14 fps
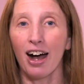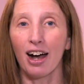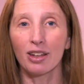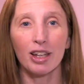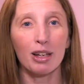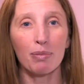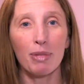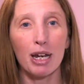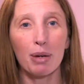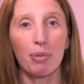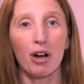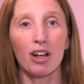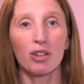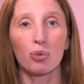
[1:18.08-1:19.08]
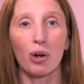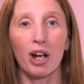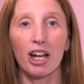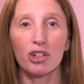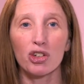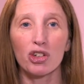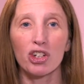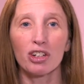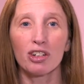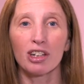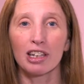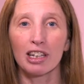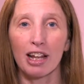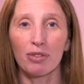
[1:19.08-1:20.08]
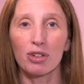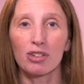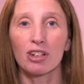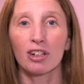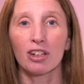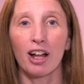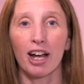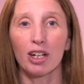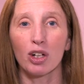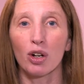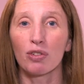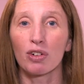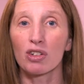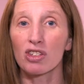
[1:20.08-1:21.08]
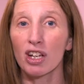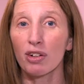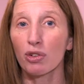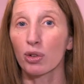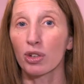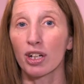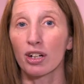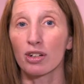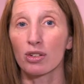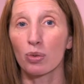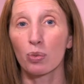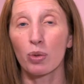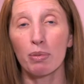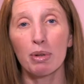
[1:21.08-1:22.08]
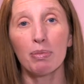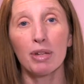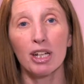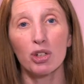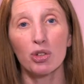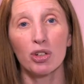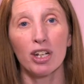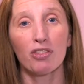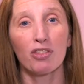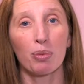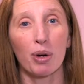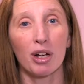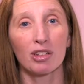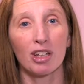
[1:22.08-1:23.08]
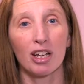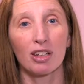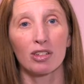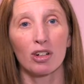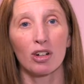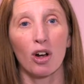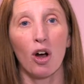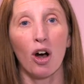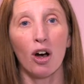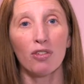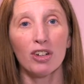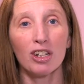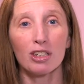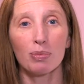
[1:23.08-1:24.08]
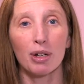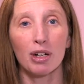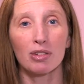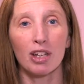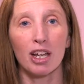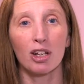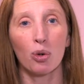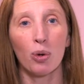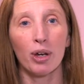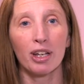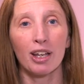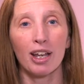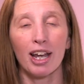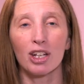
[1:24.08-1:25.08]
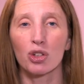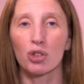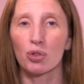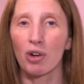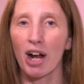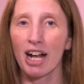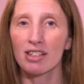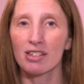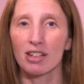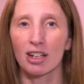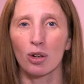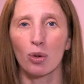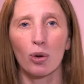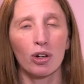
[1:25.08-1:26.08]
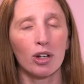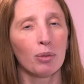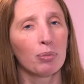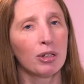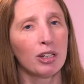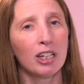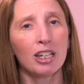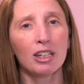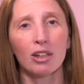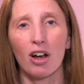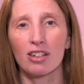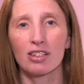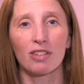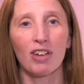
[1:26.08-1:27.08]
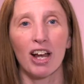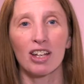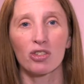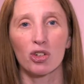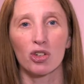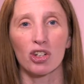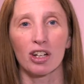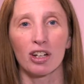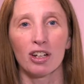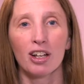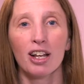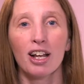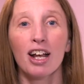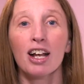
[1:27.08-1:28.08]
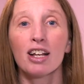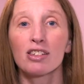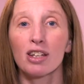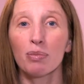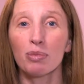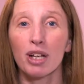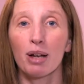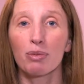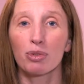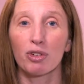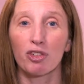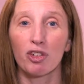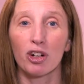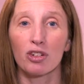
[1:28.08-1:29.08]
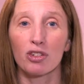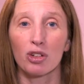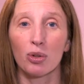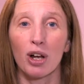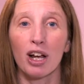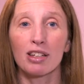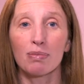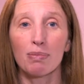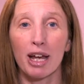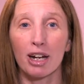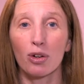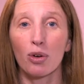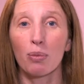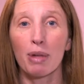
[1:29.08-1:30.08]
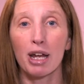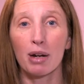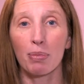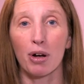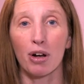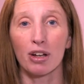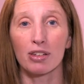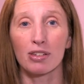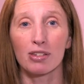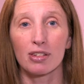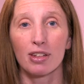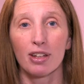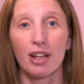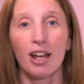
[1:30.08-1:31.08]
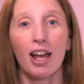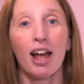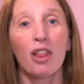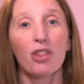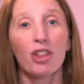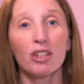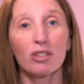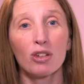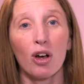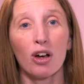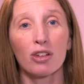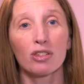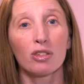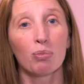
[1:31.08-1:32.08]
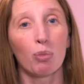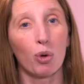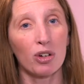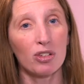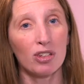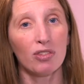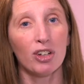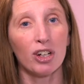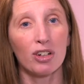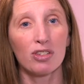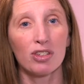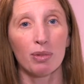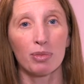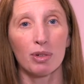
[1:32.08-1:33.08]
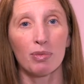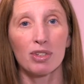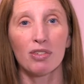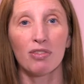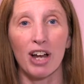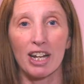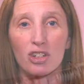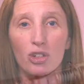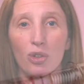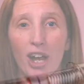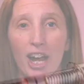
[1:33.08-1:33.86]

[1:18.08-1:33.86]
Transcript: Unlike menopause, where estrogen levels decline over several years, women being treated for breast cancer often experience a quick and drastic or complete loss of estrogen, sometimes referred to as medical menopause. This causes more severe symptoms of vaginal